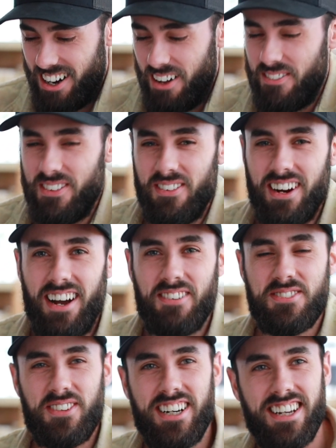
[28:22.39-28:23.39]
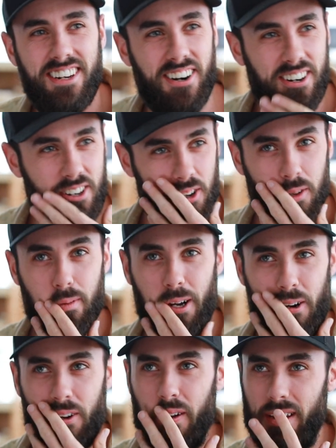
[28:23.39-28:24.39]
I remember I was reading an article
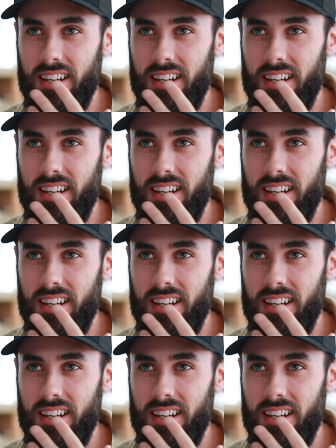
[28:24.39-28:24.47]
about